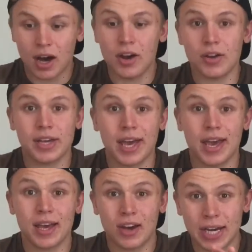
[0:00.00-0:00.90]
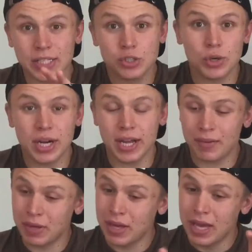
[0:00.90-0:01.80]
I don't care. I enjoyed
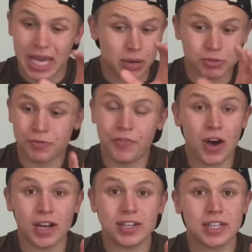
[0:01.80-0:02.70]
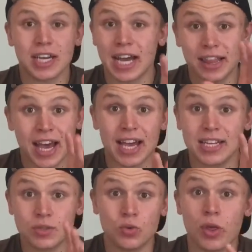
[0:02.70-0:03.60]
it. It was fun, and that
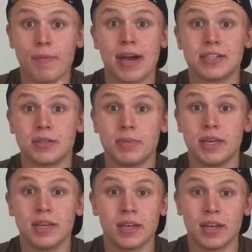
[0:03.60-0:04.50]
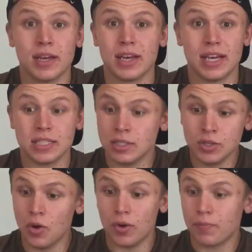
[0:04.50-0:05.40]
is all that matters to me. It is
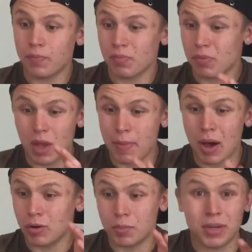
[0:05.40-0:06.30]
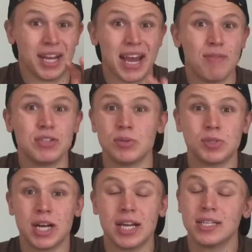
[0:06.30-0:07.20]
not about completing every
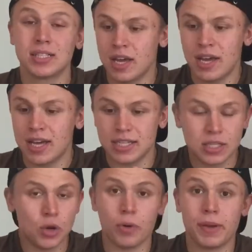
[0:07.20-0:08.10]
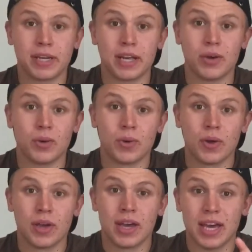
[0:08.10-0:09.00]
single challenge. It's not a big deal.
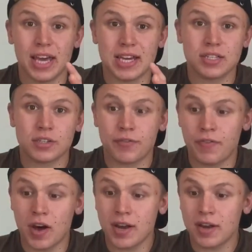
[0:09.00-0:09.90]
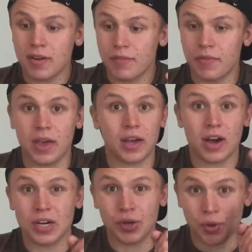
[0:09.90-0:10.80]
It is just a fun thing
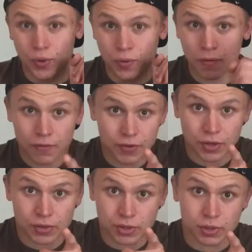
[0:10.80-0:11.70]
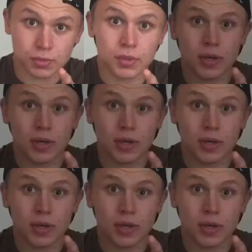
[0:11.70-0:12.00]
I do for YouTube.